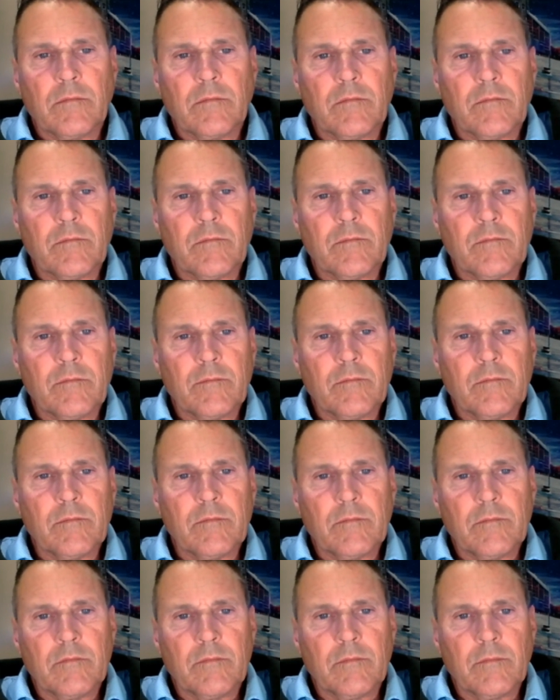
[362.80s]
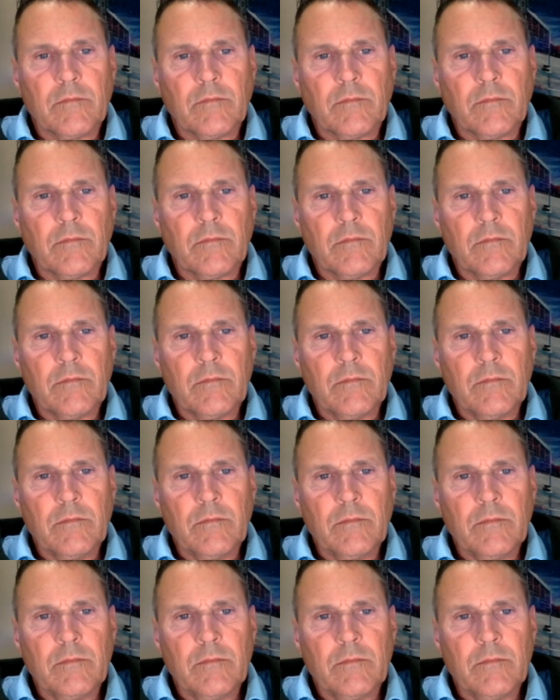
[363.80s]

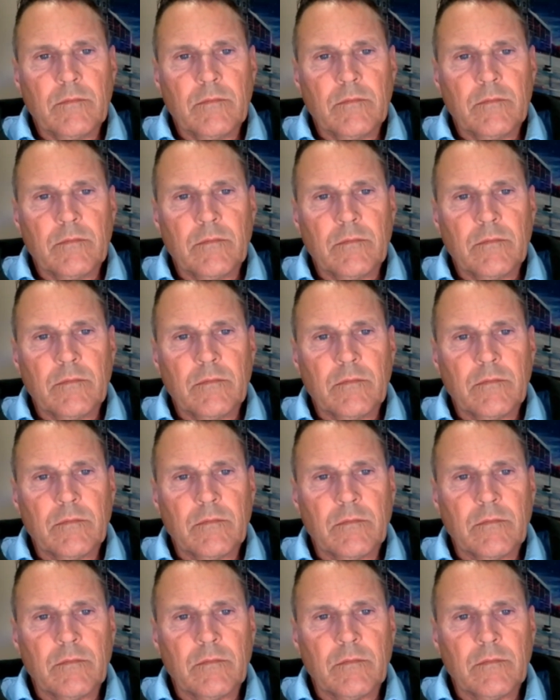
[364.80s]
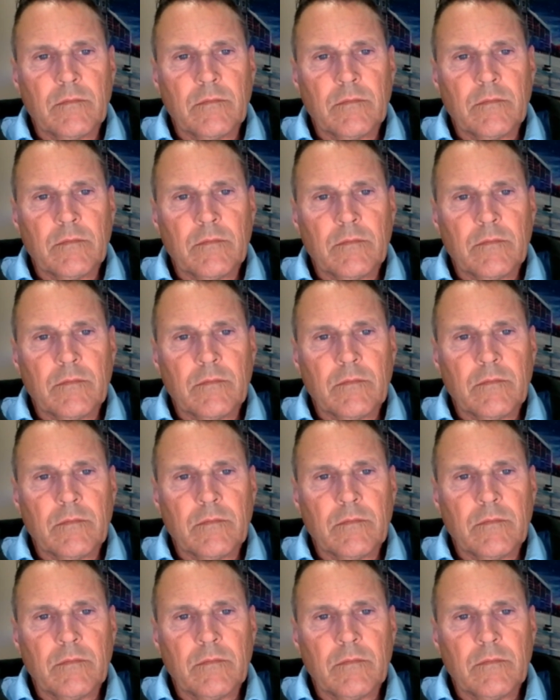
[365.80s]

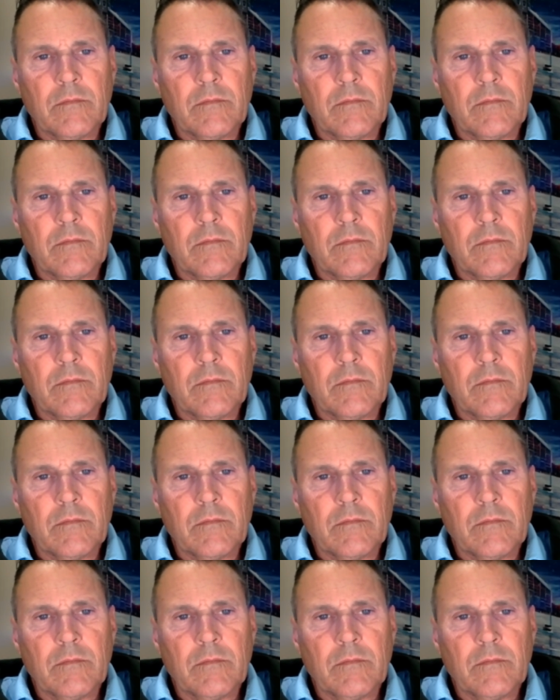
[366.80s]
(not speaking)